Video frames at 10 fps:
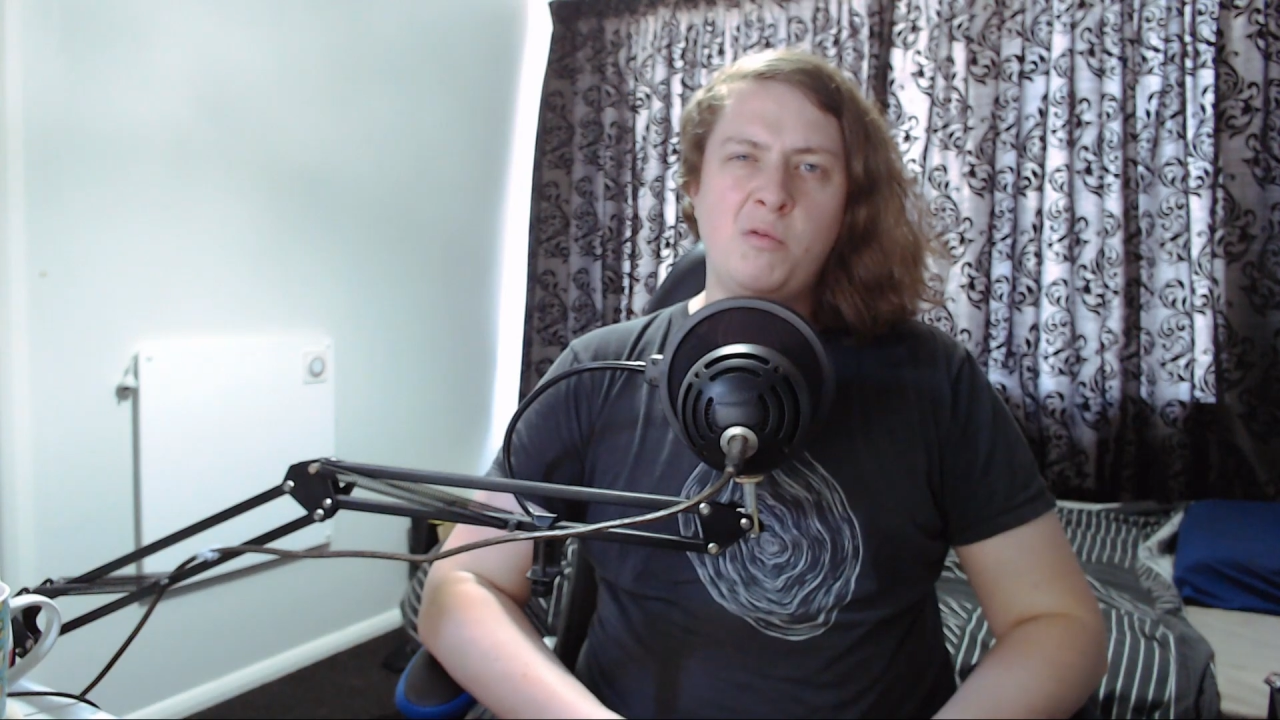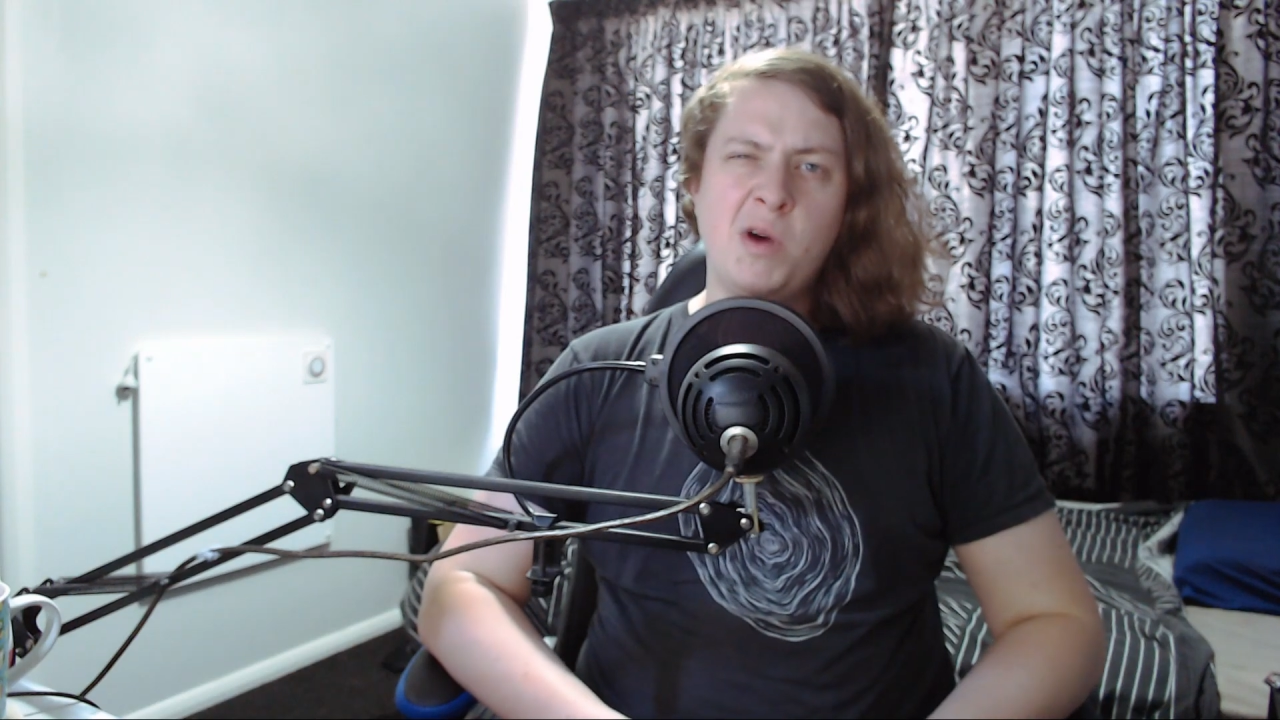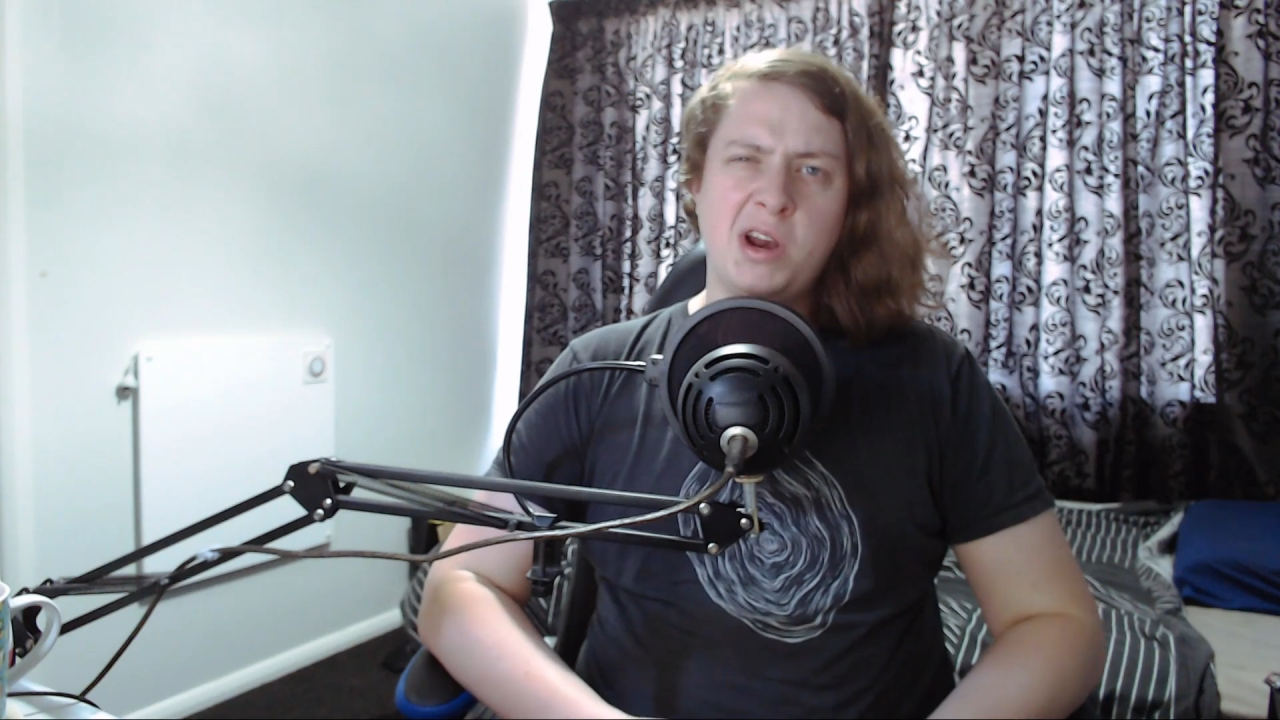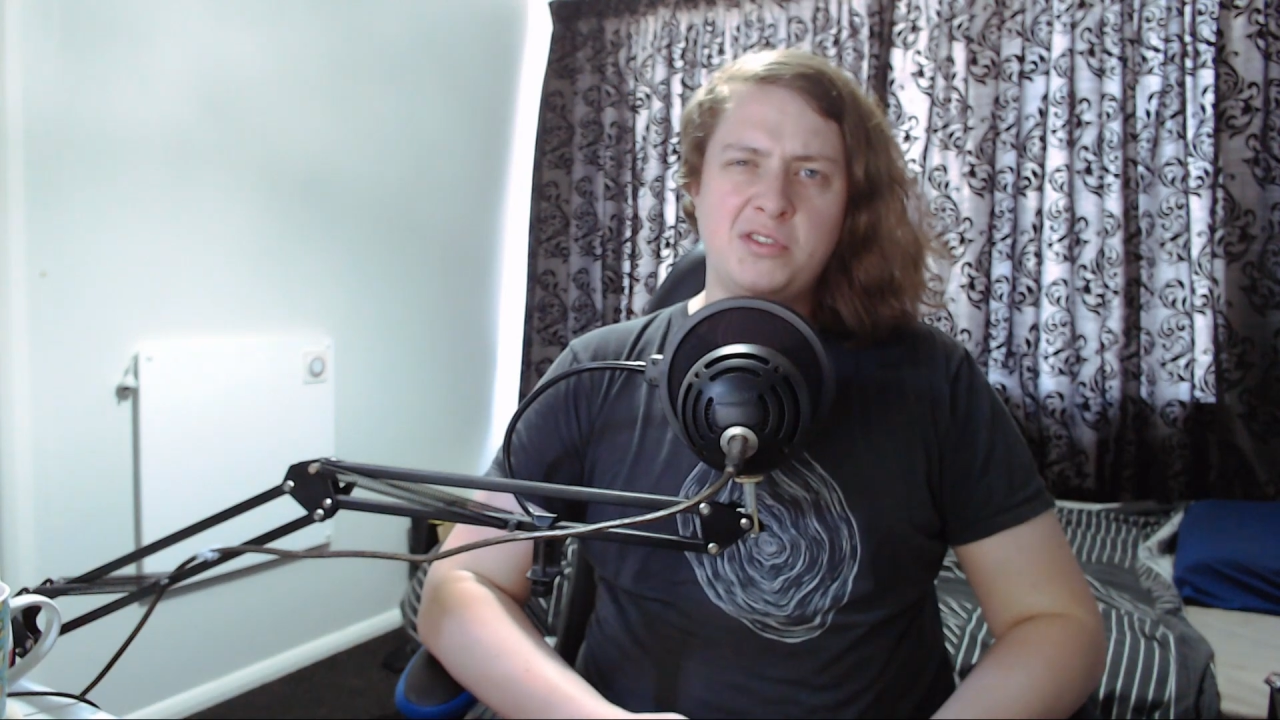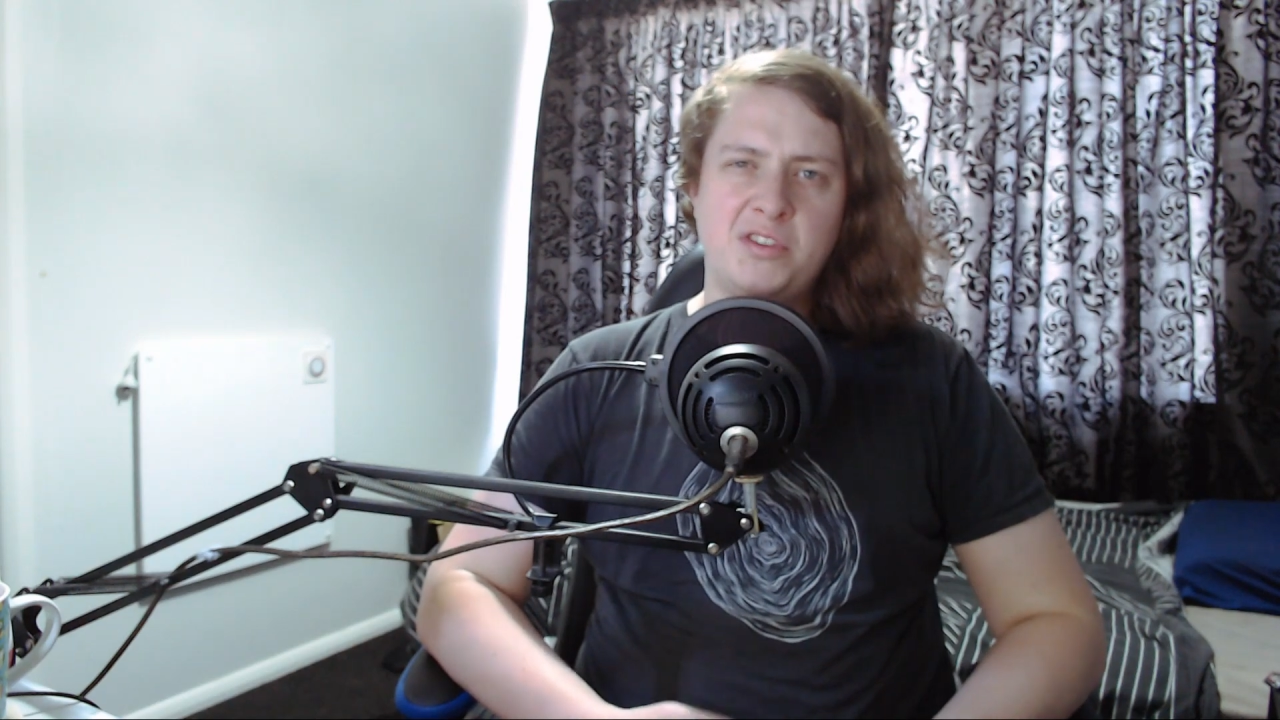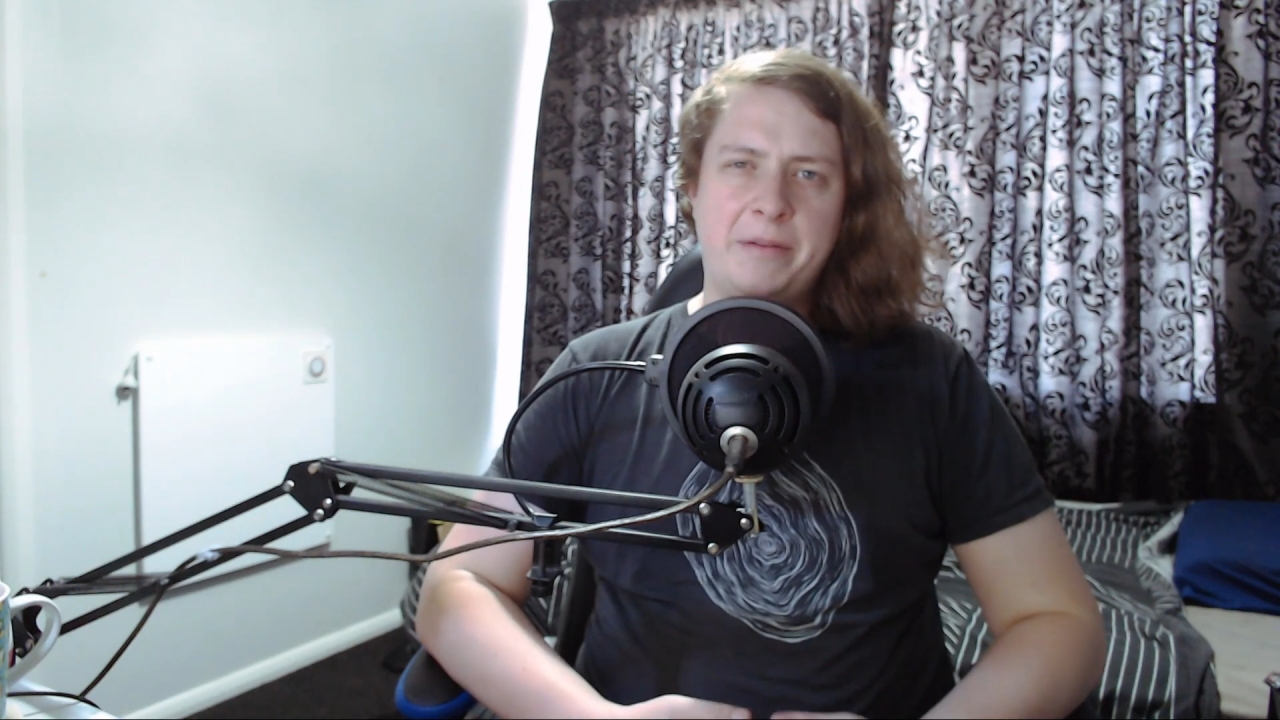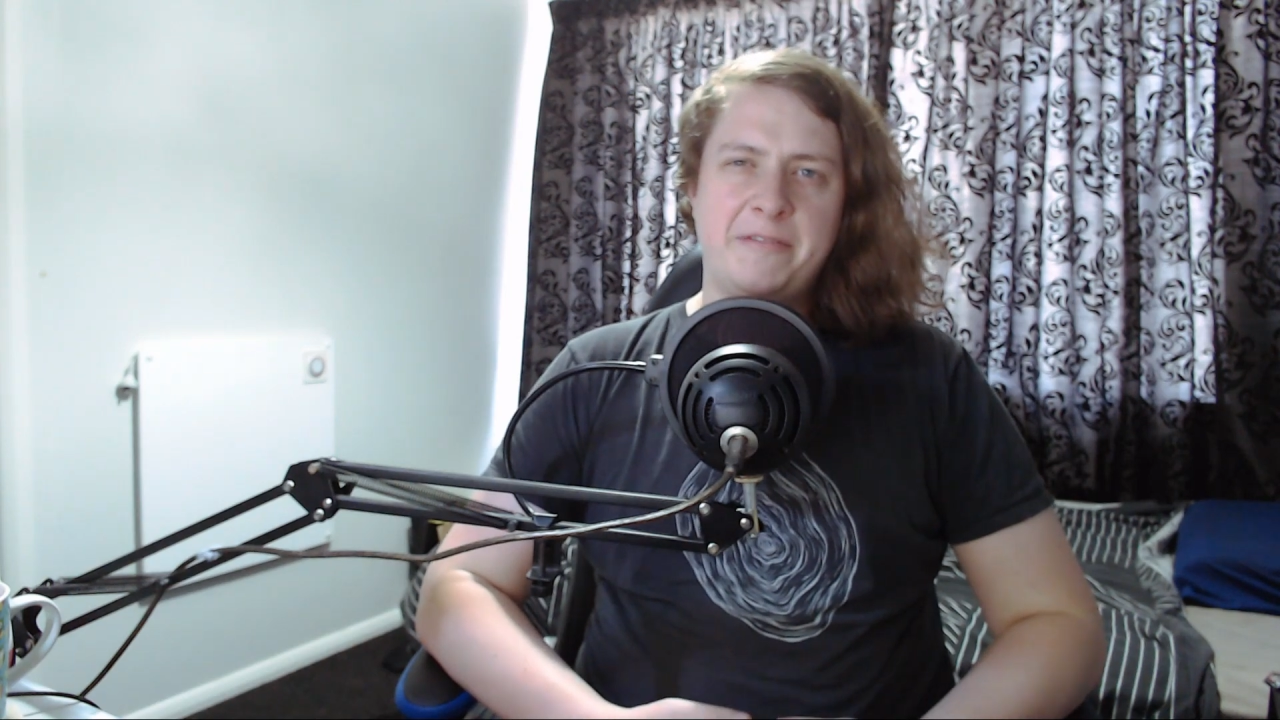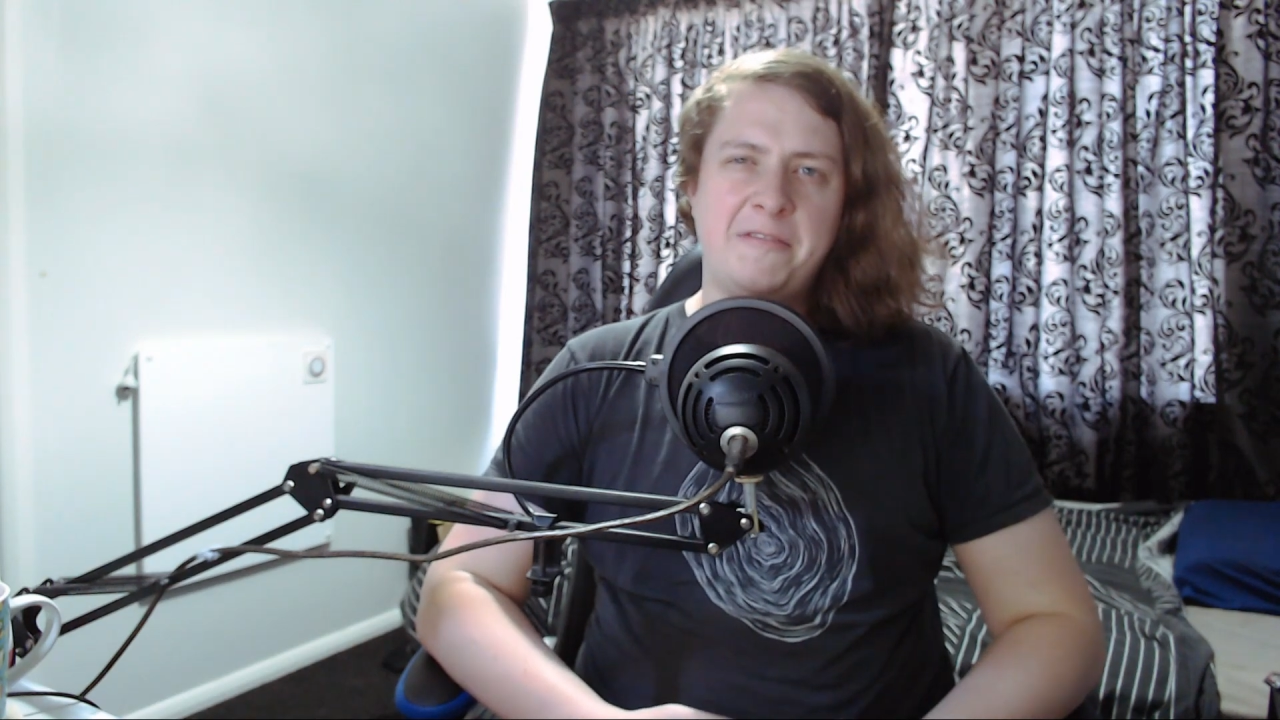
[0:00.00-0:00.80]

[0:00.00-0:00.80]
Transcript: what are dropped